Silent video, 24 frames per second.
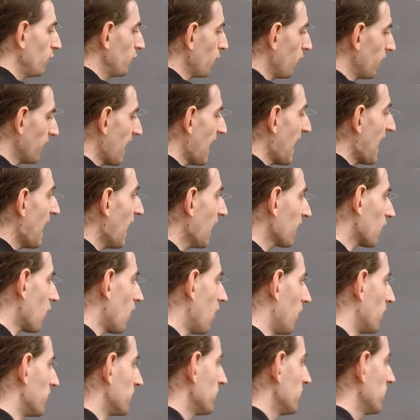we want to add
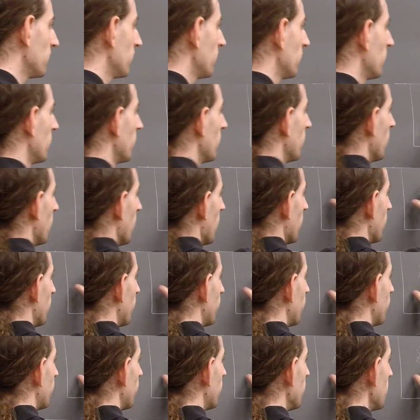on
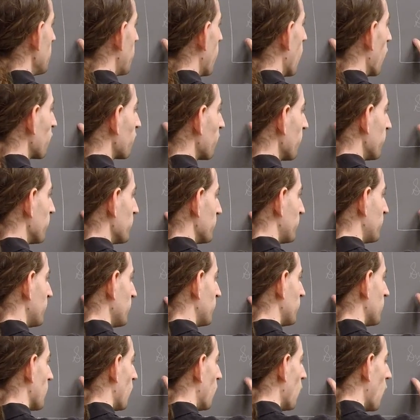the portion from
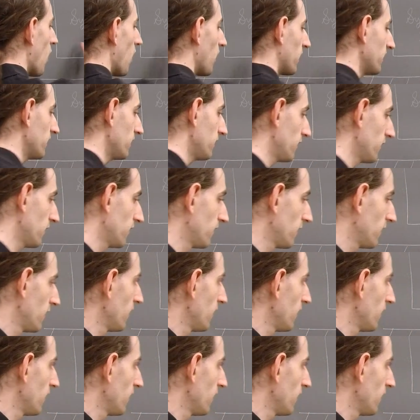system 1